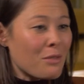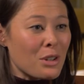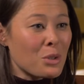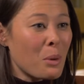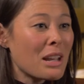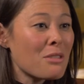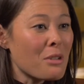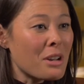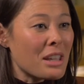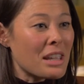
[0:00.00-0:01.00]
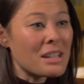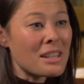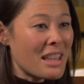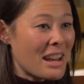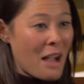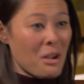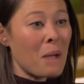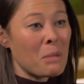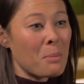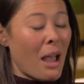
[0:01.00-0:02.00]
for 20, 30 years, and they're now
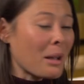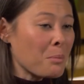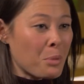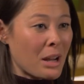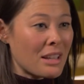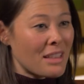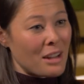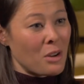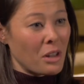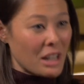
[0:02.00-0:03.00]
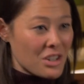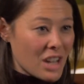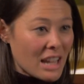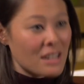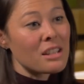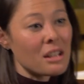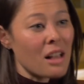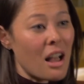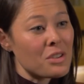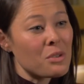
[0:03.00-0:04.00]
coming back and bringing that knowledge into the
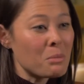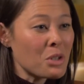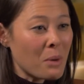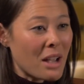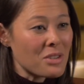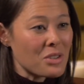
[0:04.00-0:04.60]
classroom to our